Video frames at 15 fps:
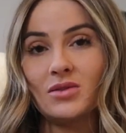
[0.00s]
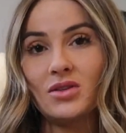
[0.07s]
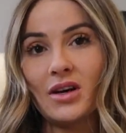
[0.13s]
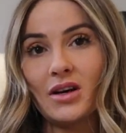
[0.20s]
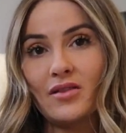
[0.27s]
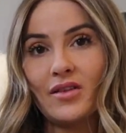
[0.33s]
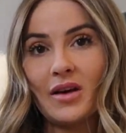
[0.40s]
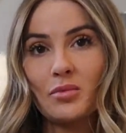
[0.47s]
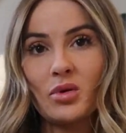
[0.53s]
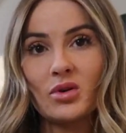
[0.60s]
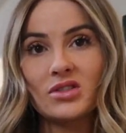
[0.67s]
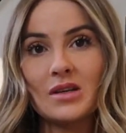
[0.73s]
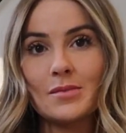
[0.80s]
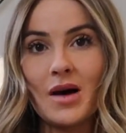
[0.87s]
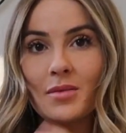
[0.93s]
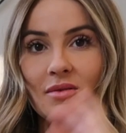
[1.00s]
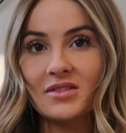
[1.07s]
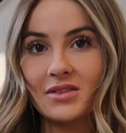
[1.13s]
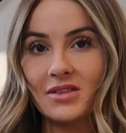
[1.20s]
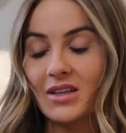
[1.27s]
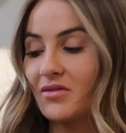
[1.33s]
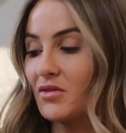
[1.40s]
when you kind of like push them up
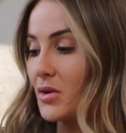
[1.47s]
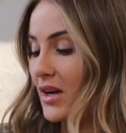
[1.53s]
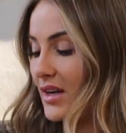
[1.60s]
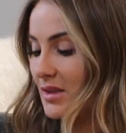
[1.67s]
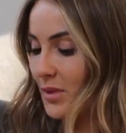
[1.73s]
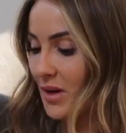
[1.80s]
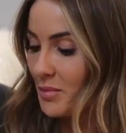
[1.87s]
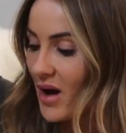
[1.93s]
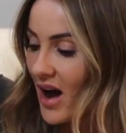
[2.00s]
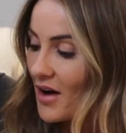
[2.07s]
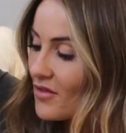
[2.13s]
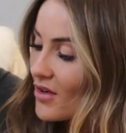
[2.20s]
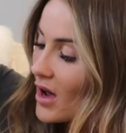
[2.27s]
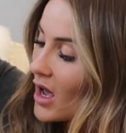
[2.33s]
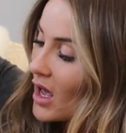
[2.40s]
it's going to give you a nice big puff.